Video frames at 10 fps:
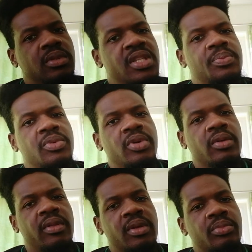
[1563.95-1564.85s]
Let's be
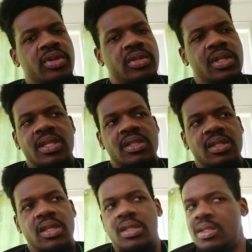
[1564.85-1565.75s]
real with it, brethren.
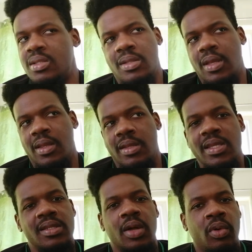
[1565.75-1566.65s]
He's he's
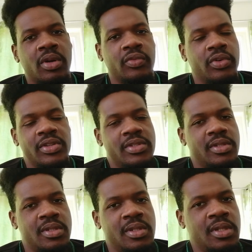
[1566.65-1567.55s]
he's not one of us.